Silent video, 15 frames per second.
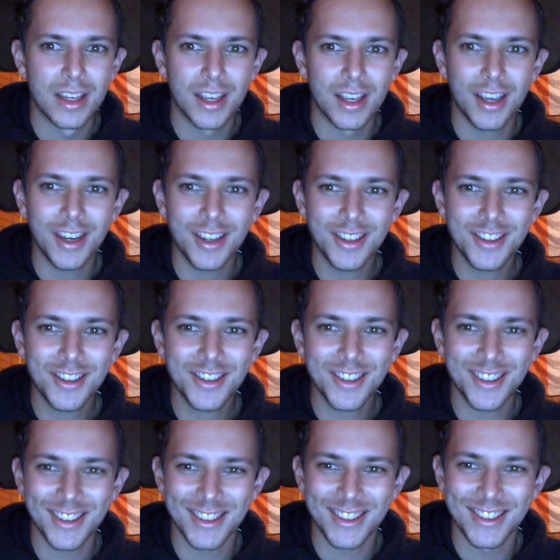In addition to
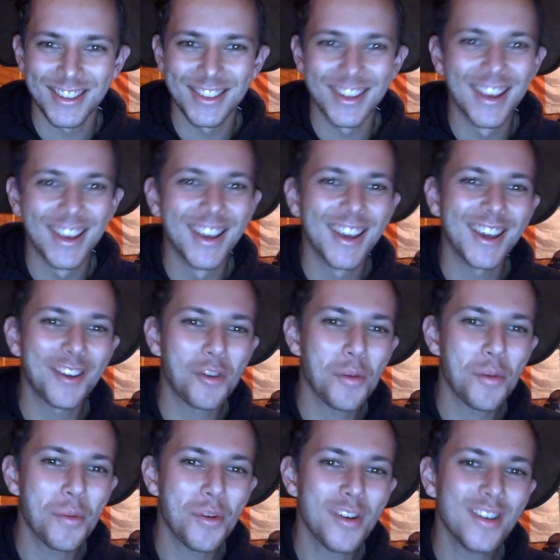this, in a
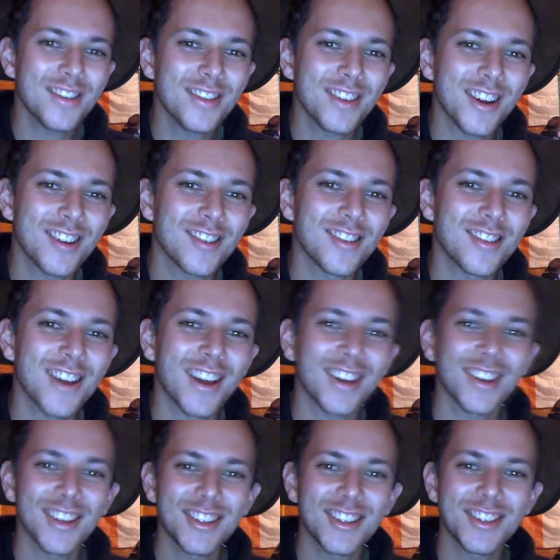report entitled
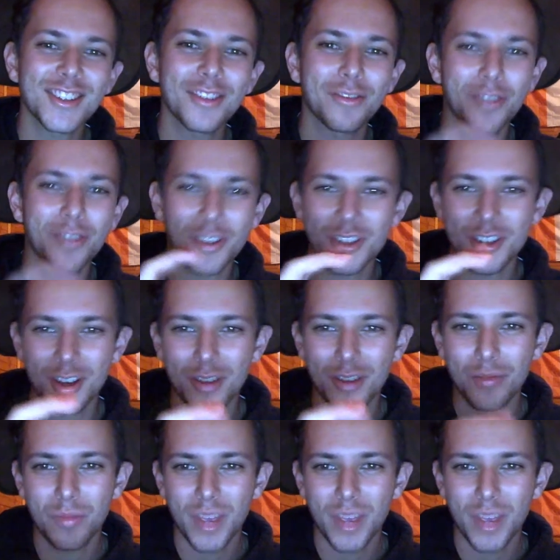Unleashing the Future,